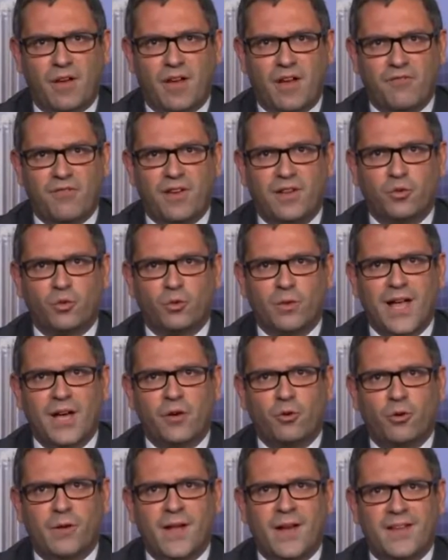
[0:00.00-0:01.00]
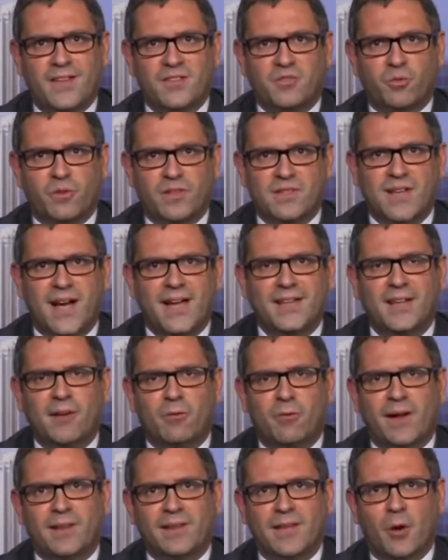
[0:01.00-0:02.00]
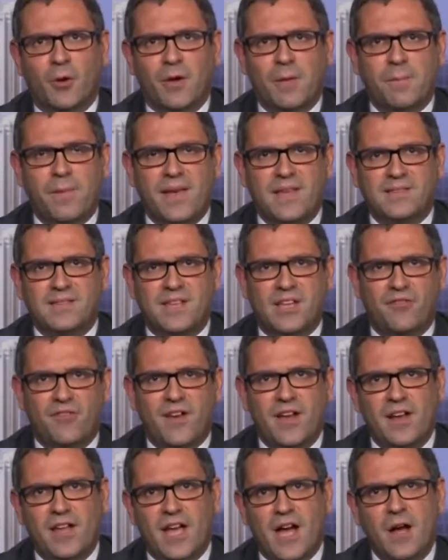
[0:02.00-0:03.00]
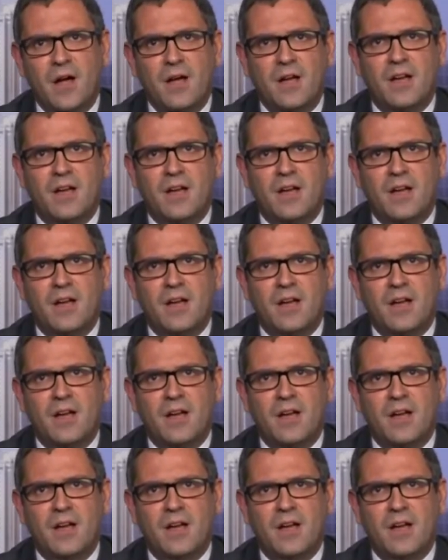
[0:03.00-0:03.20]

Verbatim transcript: Fethullah Gulen, is residing right now in Pennsylvania.